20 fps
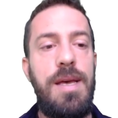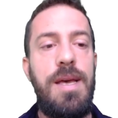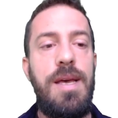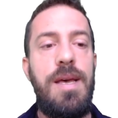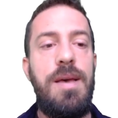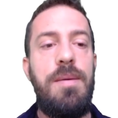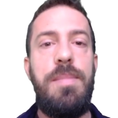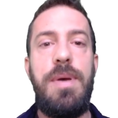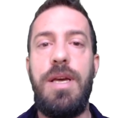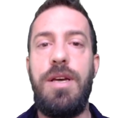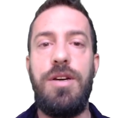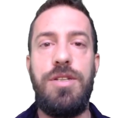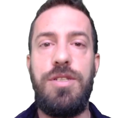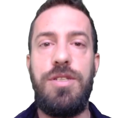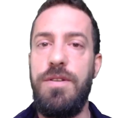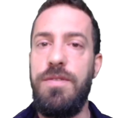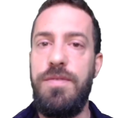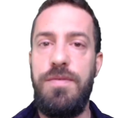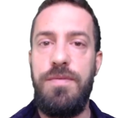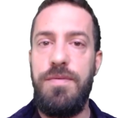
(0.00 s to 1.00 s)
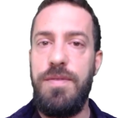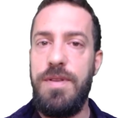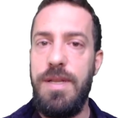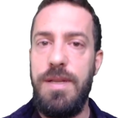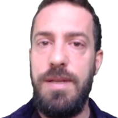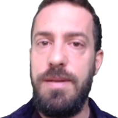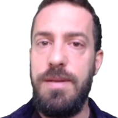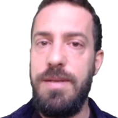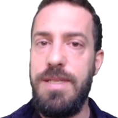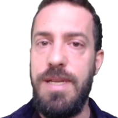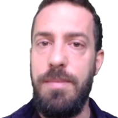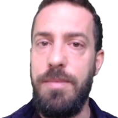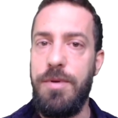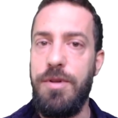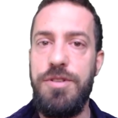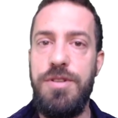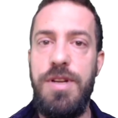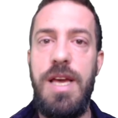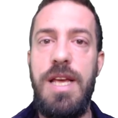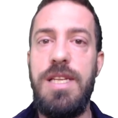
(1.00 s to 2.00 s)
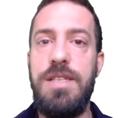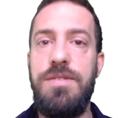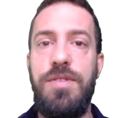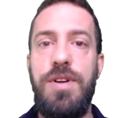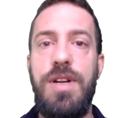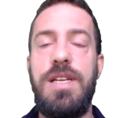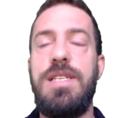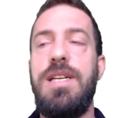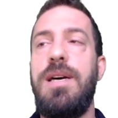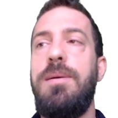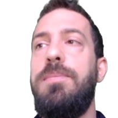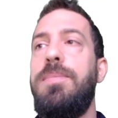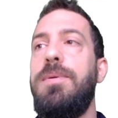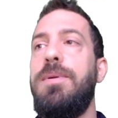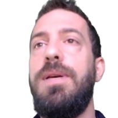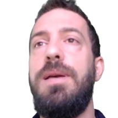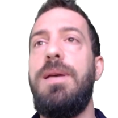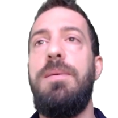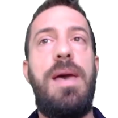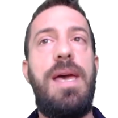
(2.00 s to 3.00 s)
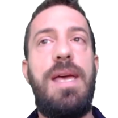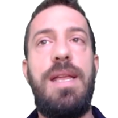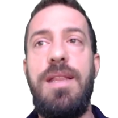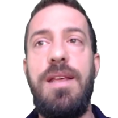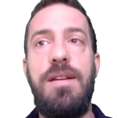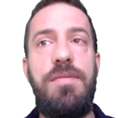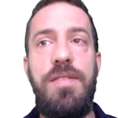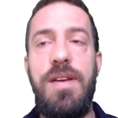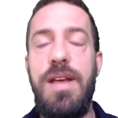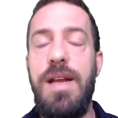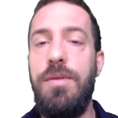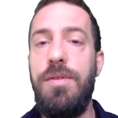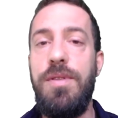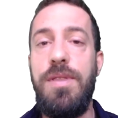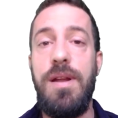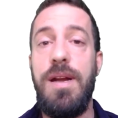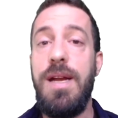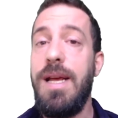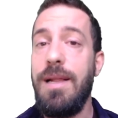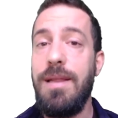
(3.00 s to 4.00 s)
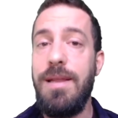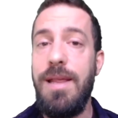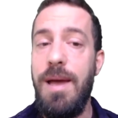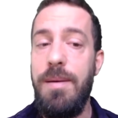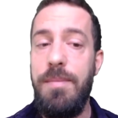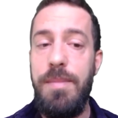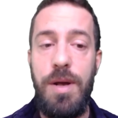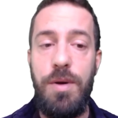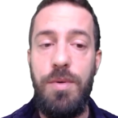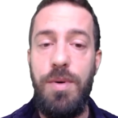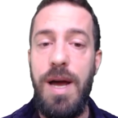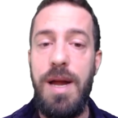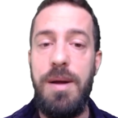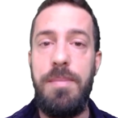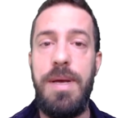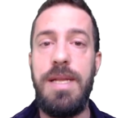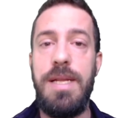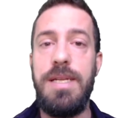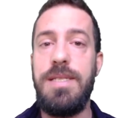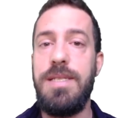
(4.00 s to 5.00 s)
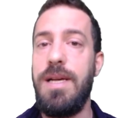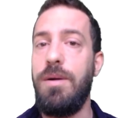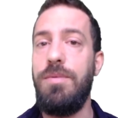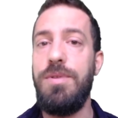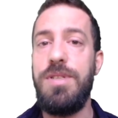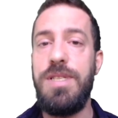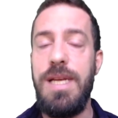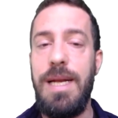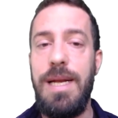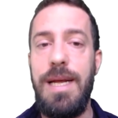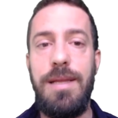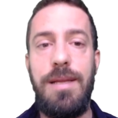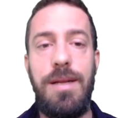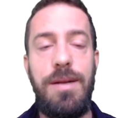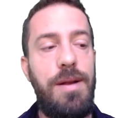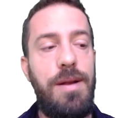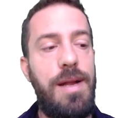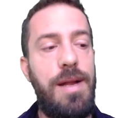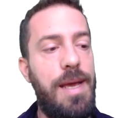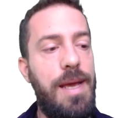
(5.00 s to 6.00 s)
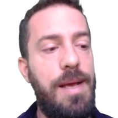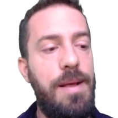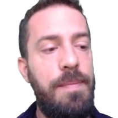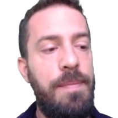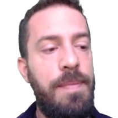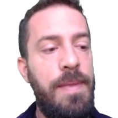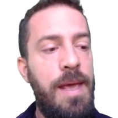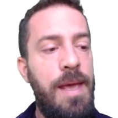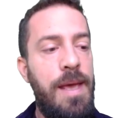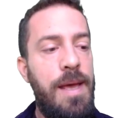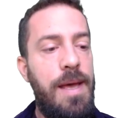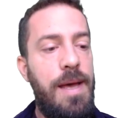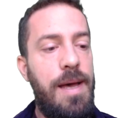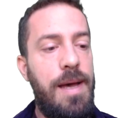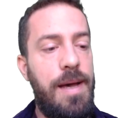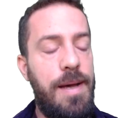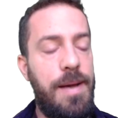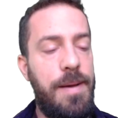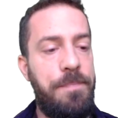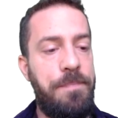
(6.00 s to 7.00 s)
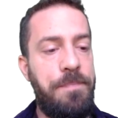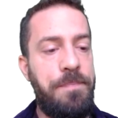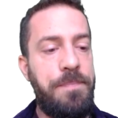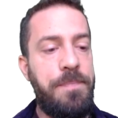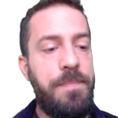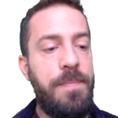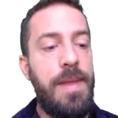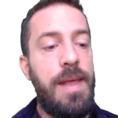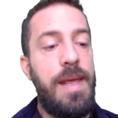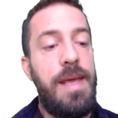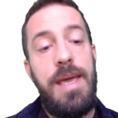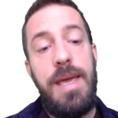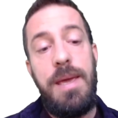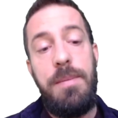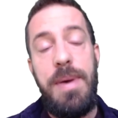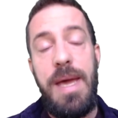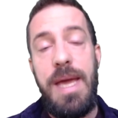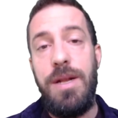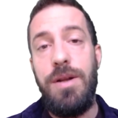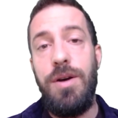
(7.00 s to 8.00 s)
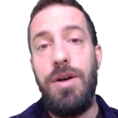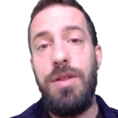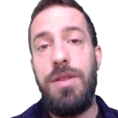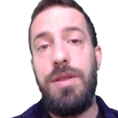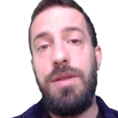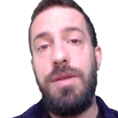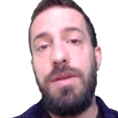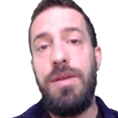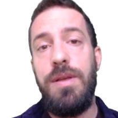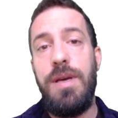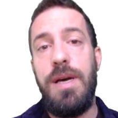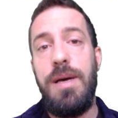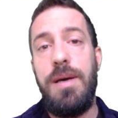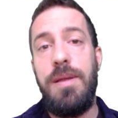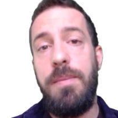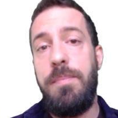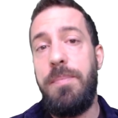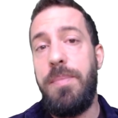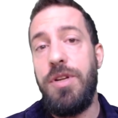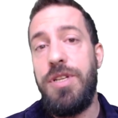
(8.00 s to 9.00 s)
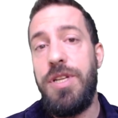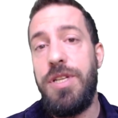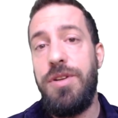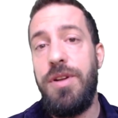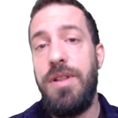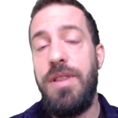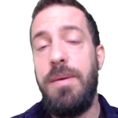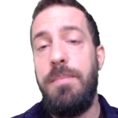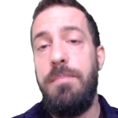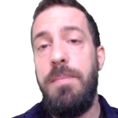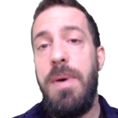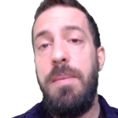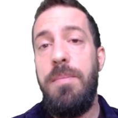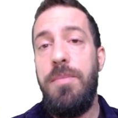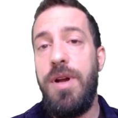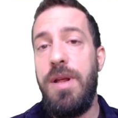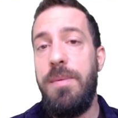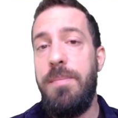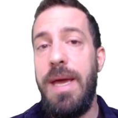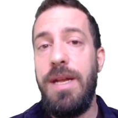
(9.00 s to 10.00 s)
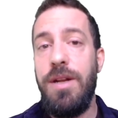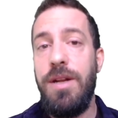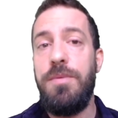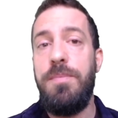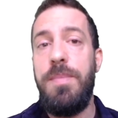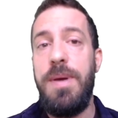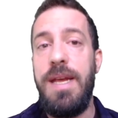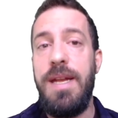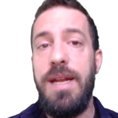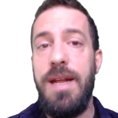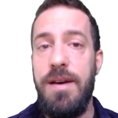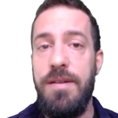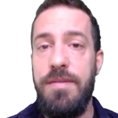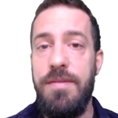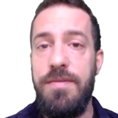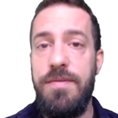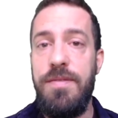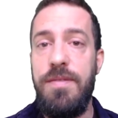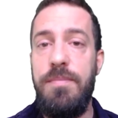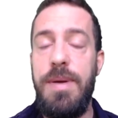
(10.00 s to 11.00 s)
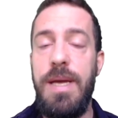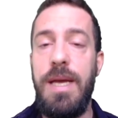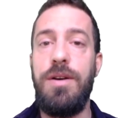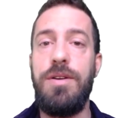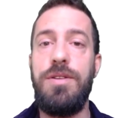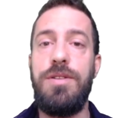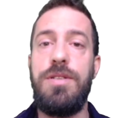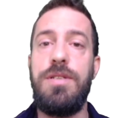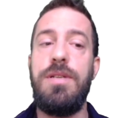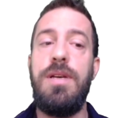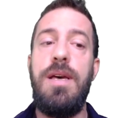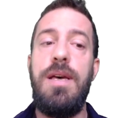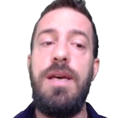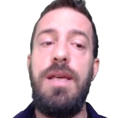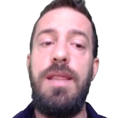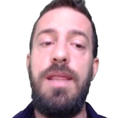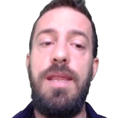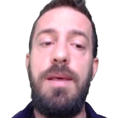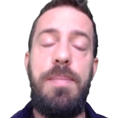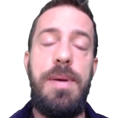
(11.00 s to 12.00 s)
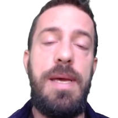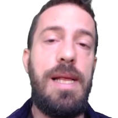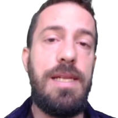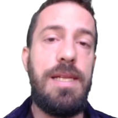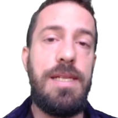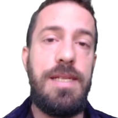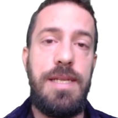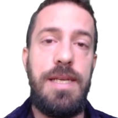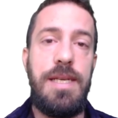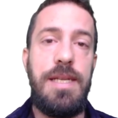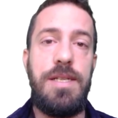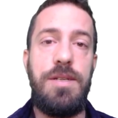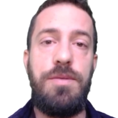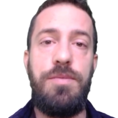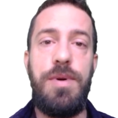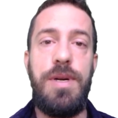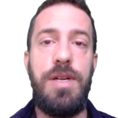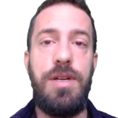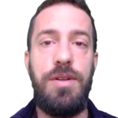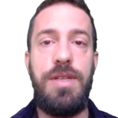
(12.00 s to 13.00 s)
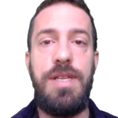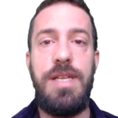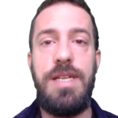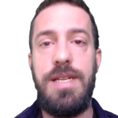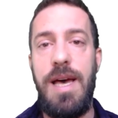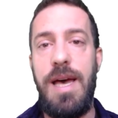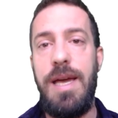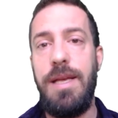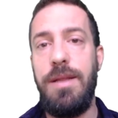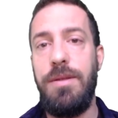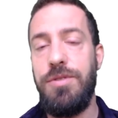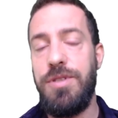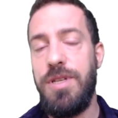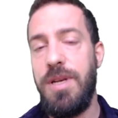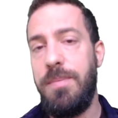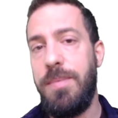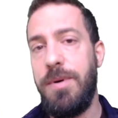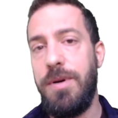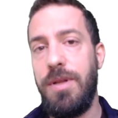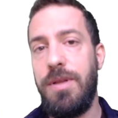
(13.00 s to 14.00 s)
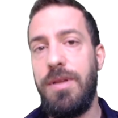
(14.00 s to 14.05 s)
because of some constraints. For example, it may interfere with the real-time requirements. I will see later today. It may not, the processor and the memory may not be enough because the PLCs were not designed to support